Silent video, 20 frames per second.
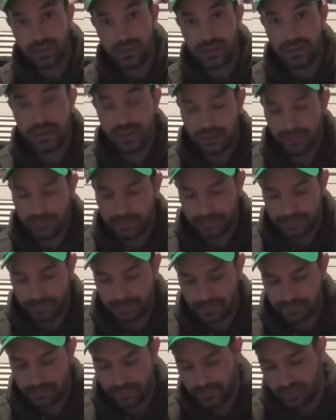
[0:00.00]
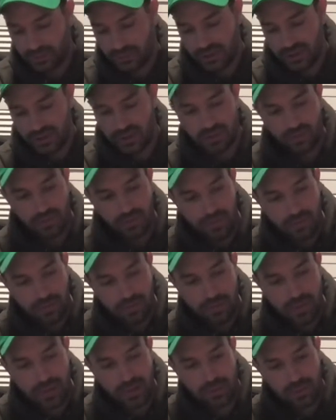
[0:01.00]
so first off, I've got
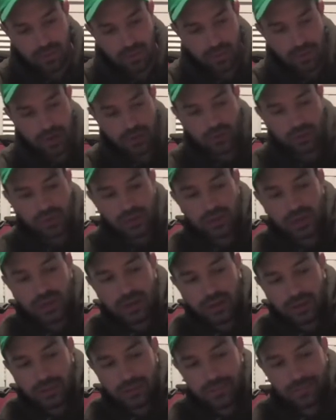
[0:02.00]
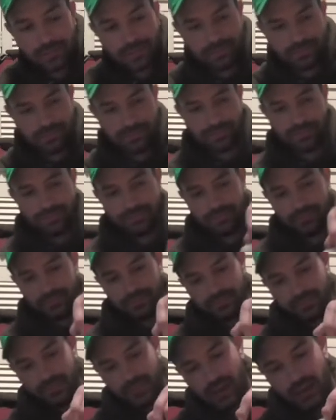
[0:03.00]
my measuring jug,
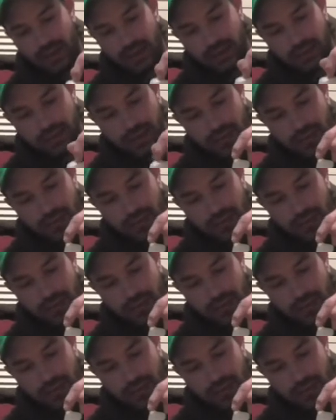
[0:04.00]
and